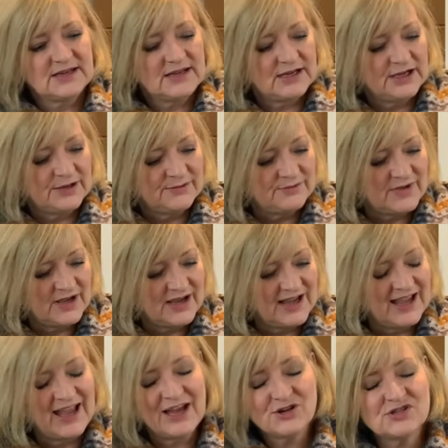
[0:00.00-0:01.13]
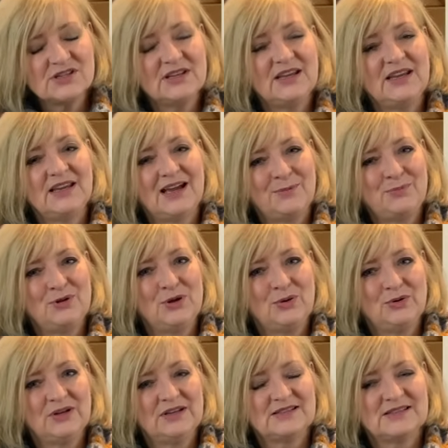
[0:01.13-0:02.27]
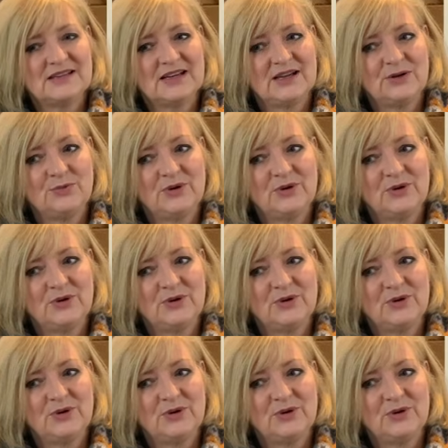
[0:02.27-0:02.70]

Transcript: I actually uploaded,